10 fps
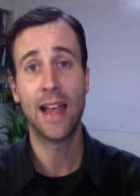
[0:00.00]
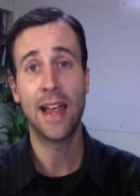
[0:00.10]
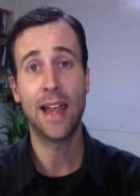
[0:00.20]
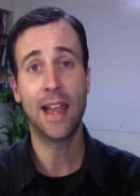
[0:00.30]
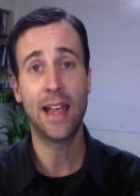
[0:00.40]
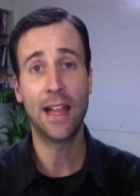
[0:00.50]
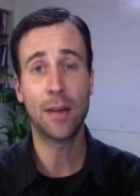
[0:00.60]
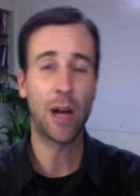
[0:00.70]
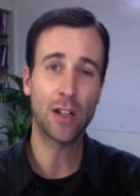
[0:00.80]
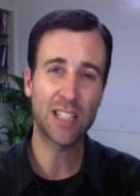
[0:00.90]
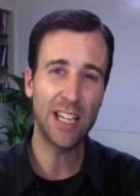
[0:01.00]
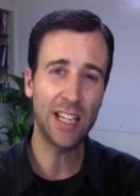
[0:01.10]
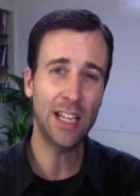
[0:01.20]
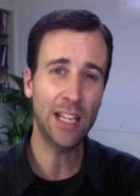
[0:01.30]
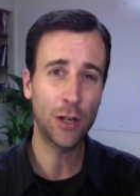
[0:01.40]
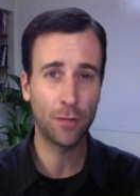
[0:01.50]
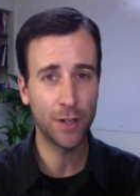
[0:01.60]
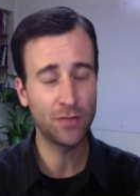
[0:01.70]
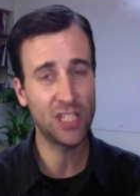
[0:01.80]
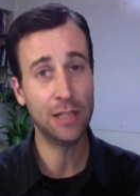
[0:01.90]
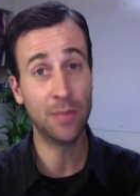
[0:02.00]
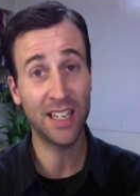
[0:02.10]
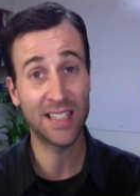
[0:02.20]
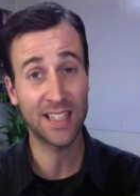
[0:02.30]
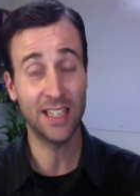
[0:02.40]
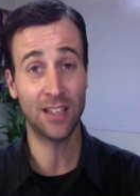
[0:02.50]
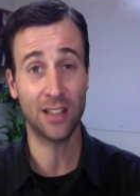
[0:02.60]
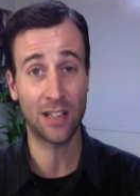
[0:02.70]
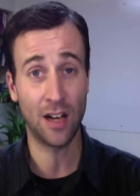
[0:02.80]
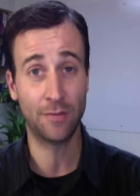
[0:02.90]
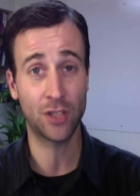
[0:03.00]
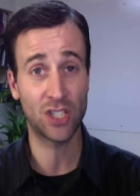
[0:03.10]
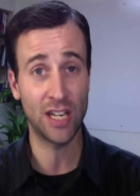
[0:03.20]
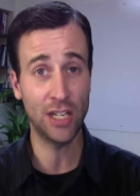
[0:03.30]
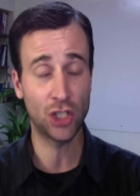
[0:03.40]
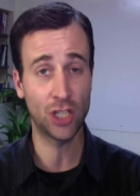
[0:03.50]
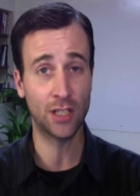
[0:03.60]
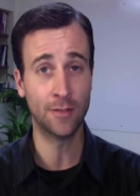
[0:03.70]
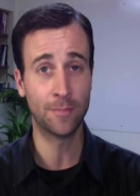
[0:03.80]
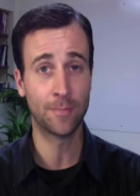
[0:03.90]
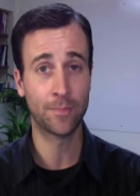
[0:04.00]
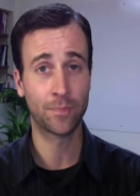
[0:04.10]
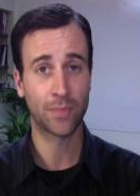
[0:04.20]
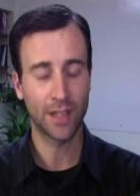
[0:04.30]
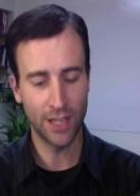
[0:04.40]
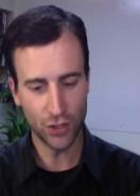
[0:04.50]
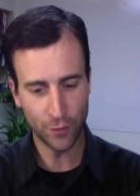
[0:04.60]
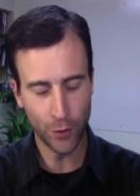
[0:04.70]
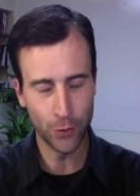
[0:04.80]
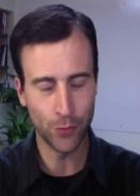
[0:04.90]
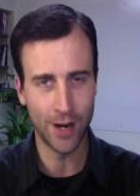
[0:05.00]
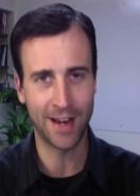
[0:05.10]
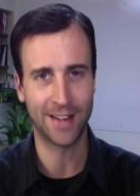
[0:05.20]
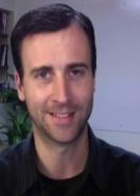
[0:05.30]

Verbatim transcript: And about 10 or 15 minutes into the conversation, his phone rang.